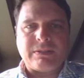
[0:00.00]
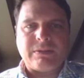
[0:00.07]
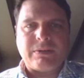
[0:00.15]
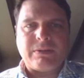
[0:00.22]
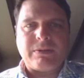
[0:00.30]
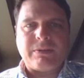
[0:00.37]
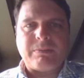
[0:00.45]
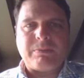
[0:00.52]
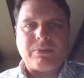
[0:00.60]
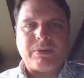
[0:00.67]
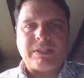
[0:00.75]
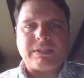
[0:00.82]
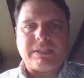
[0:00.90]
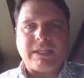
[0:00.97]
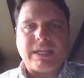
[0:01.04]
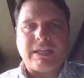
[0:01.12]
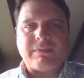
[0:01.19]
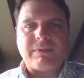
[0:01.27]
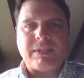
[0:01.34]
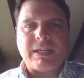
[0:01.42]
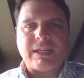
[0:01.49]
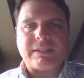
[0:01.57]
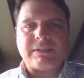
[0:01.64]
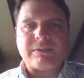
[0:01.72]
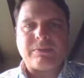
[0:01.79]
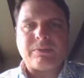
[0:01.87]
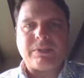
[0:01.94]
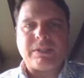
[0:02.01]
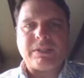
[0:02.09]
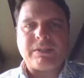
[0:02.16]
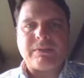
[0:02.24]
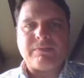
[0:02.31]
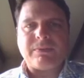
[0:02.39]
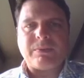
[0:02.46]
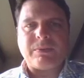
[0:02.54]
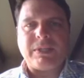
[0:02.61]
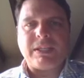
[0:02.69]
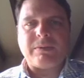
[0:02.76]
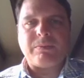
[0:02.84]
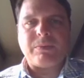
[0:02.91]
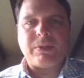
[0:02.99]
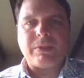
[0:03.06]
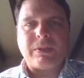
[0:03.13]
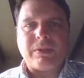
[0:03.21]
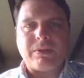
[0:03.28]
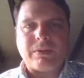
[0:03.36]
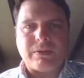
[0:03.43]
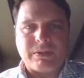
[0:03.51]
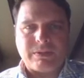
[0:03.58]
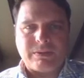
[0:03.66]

that have an x coordinate of 3 1/3.